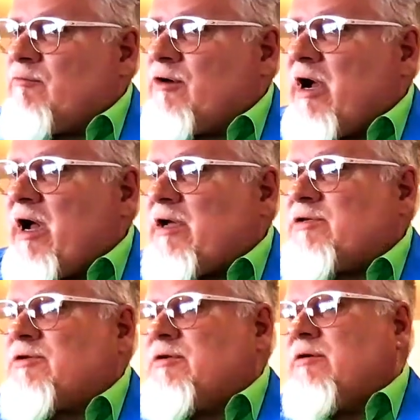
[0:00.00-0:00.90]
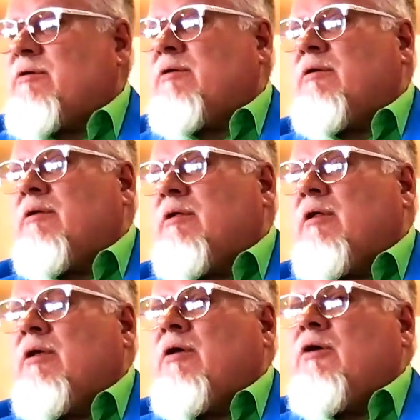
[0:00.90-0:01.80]
from Christ,
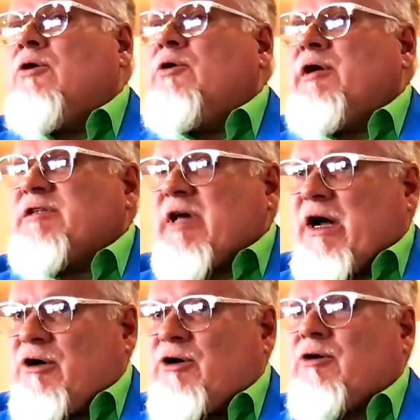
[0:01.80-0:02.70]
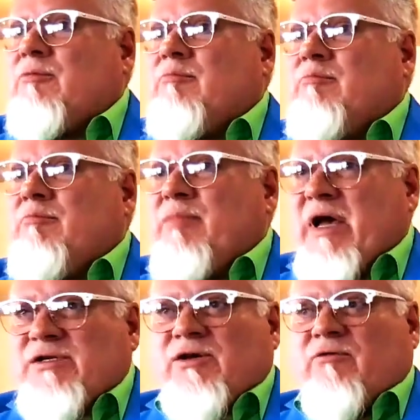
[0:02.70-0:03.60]
who is our
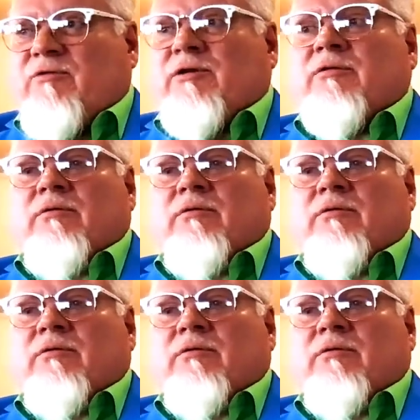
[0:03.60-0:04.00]
Passover.